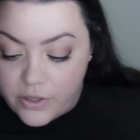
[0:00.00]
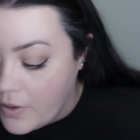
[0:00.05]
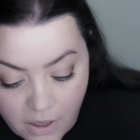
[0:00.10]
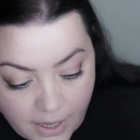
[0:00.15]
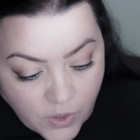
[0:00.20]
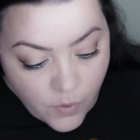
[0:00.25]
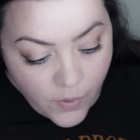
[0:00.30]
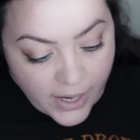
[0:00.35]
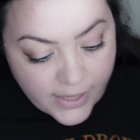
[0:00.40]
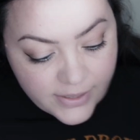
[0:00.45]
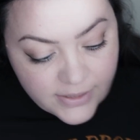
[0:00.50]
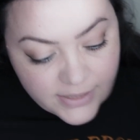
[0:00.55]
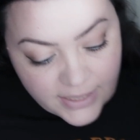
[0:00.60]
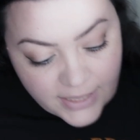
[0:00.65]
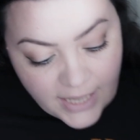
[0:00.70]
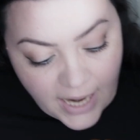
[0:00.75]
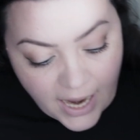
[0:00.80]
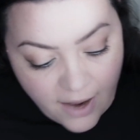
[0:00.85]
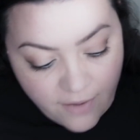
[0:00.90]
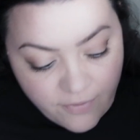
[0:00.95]
So I did
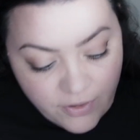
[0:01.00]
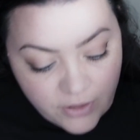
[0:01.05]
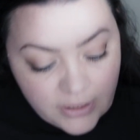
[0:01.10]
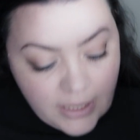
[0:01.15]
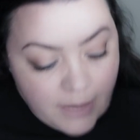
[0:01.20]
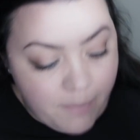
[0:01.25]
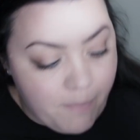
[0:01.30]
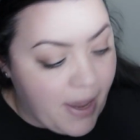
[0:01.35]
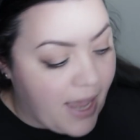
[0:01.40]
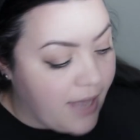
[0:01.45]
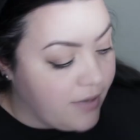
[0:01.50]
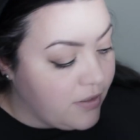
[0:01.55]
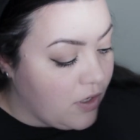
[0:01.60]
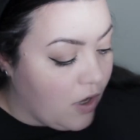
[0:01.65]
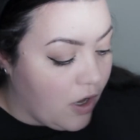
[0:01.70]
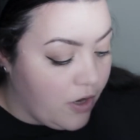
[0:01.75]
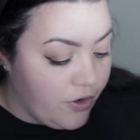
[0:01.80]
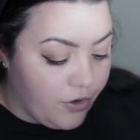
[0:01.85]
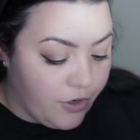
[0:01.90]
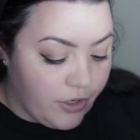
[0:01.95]
have a lip mask
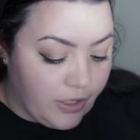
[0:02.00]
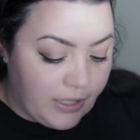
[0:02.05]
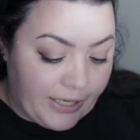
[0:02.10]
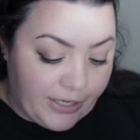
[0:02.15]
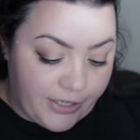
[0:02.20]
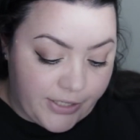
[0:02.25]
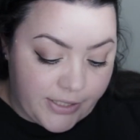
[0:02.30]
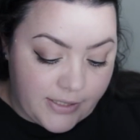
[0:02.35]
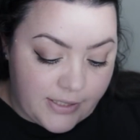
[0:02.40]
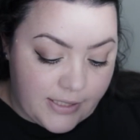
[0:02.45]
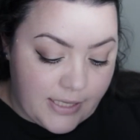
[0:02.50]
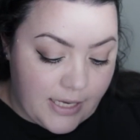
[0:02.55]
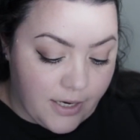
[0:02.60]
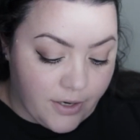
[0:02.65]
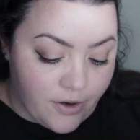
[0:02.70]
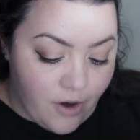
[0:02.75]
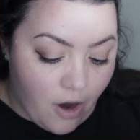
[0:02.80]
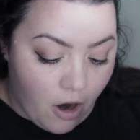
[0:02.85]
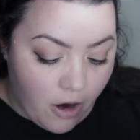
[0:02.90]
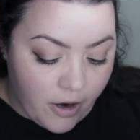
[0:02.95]
on earlier. It's the
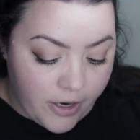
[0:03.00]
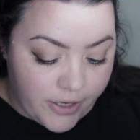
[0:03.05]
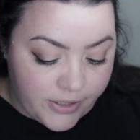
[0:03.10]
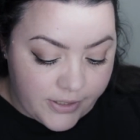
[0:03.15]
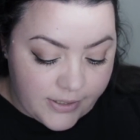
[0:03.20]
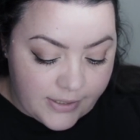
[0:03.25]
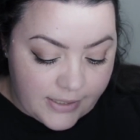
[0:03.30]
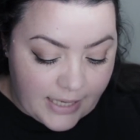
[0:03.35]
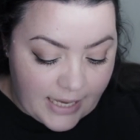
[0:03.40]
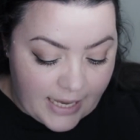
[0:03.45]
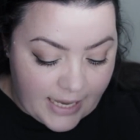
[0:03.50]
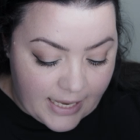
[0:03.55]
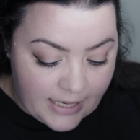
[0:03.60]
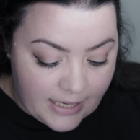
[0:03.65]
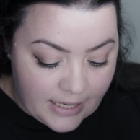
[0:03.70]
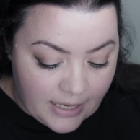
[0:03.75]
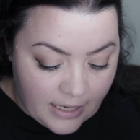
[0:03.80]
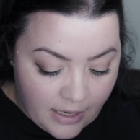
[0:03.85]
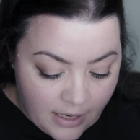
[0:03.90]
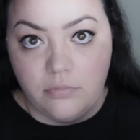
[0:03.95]
Akar Skin
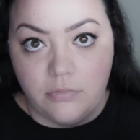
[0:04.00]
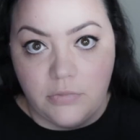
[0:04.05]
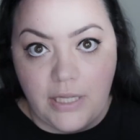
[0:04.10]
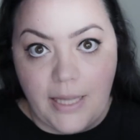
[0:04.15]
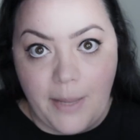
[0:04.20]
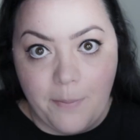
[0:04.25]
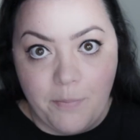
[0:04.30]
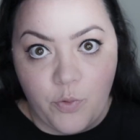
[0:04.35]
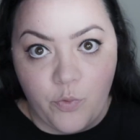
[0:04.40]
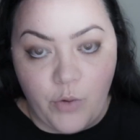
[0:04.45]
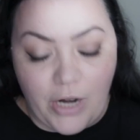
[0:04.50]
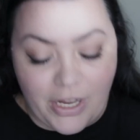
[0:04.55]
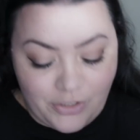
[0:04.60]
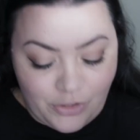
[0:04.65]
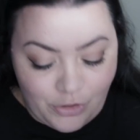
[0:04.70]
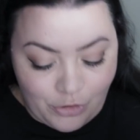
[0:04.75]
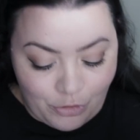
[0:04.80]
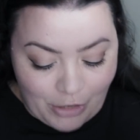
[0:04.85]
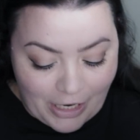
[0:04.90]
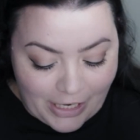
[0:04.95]
Lip
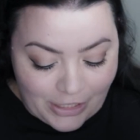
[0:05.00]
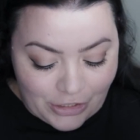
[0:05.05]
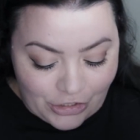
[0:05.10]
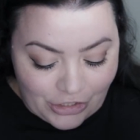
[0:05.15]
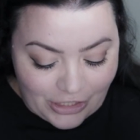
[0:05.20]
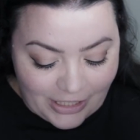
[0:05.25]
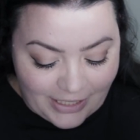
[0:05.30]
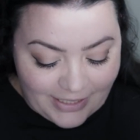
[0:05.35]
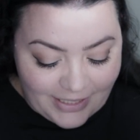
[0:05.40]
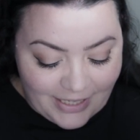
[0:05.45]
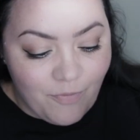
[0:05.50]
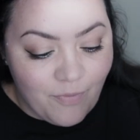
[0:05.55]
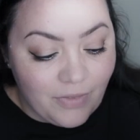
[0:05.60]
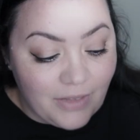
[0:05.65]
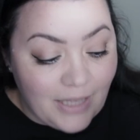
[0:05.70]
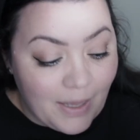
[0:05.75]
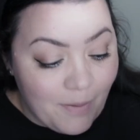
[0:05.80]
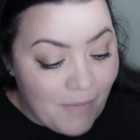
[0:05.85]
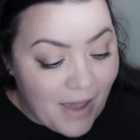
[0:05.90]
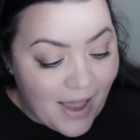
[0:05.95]
Restoration
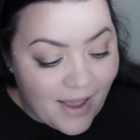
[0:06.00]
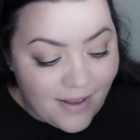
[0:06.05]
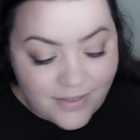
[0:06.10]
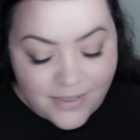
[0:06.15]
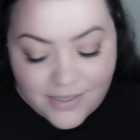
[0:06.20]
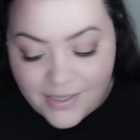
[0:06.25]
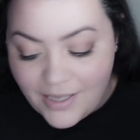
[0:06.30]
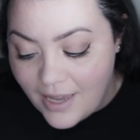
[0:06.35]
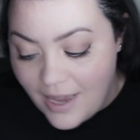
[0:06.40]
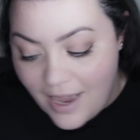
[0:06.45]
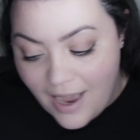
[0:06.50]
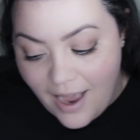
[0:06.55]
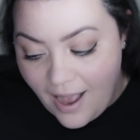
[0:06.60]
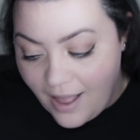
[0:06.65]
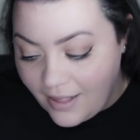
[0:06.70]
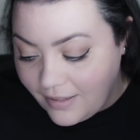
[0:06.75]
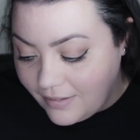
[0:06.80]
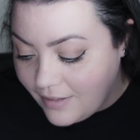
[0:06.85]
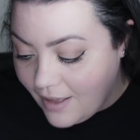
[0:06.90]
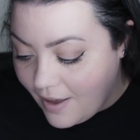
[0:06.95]
Lip Mask.
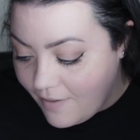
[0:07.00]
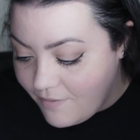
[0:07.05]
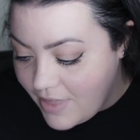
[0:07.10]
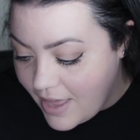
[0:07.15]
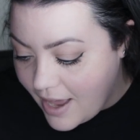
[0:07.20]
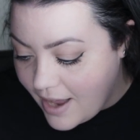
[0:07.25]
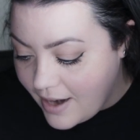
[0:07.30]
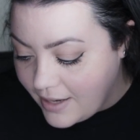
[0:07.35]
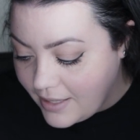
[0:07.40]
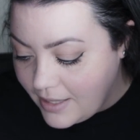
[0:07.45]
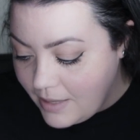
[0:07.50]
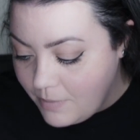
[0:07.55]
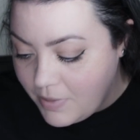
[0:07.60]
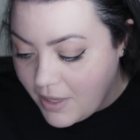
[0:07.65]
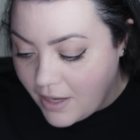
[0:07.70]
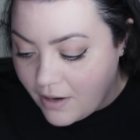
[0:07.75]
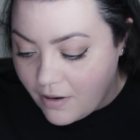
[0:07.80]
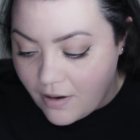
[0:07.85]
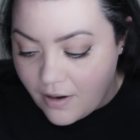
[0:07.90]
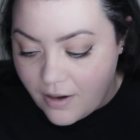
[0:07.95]
I love that. I keep
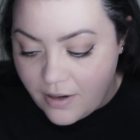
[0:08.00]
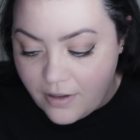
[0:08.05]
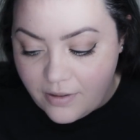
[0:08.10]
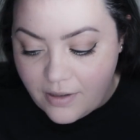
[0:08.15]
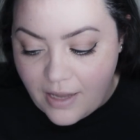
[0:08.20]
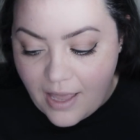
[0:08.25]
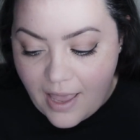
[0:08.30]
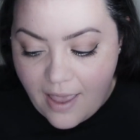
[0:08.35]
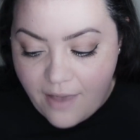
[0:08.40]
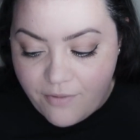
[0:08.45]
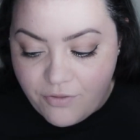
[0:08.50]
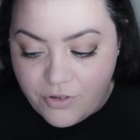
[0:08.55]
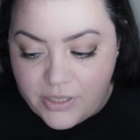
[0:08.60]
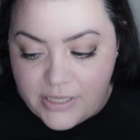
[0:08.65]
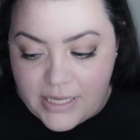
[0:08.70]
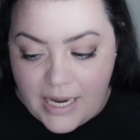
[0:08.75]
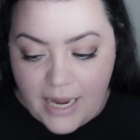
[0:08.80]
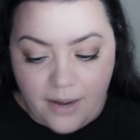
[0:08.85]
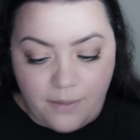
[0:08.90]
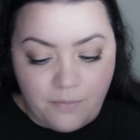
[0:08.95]
that on every
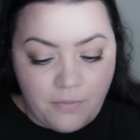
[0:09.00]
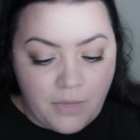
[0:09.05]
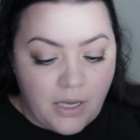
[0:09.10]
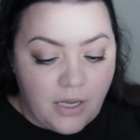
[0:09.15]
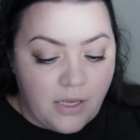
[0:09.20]
day.